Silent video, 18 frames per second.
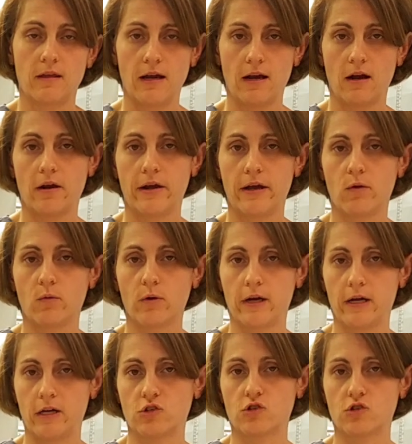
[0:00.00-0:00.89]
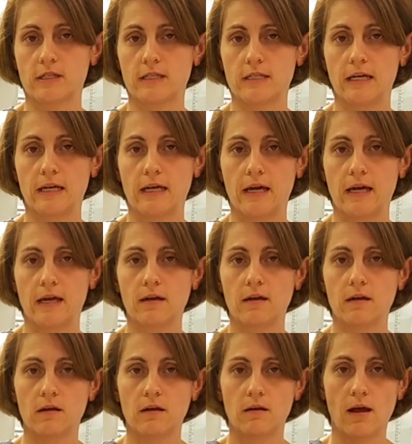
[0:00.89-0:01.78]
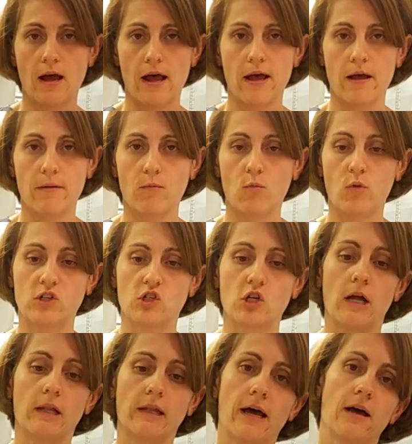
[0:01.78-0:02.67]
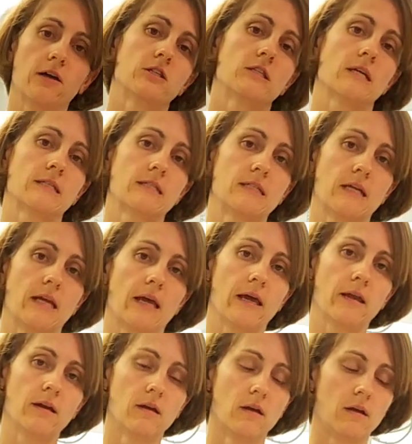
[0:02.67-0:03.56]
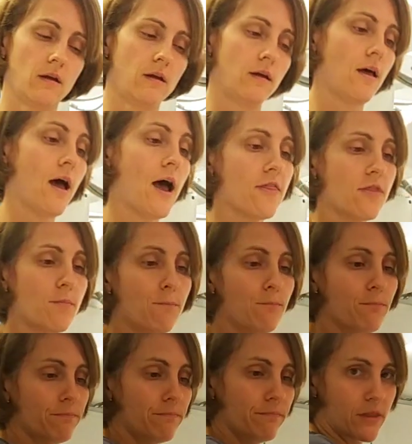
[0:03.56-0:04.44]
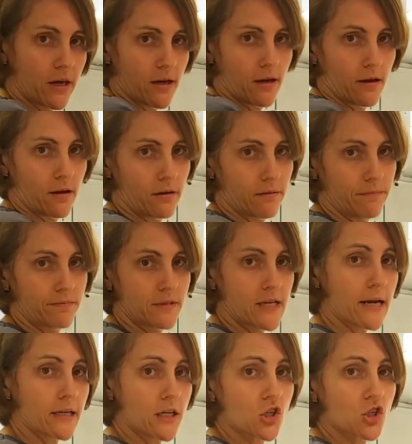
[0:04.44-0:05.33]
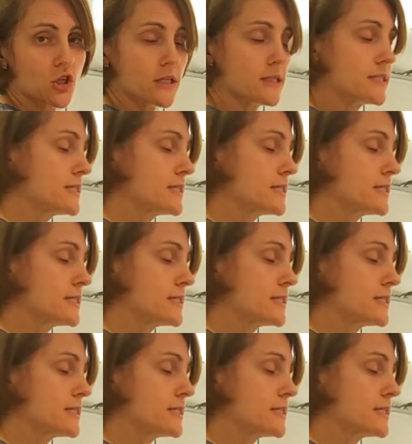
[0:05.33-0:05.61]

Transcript: area we're interested in, which allows us to get the technicians